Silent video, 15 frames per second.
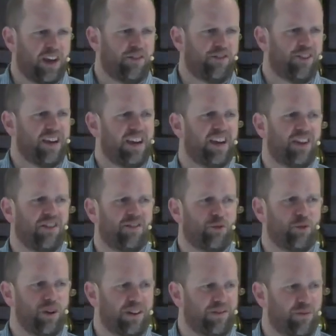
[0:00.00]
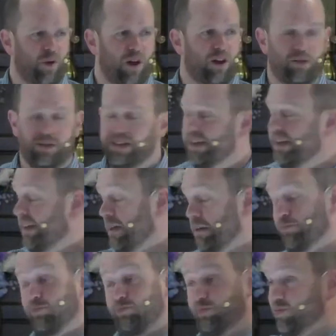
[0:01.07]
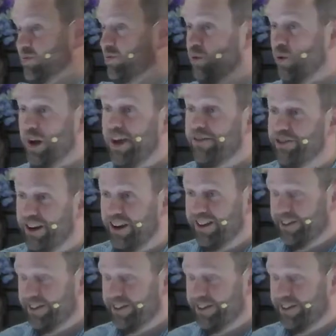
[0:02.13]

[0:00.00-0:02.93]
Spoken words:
feeling of grief, well, whatever.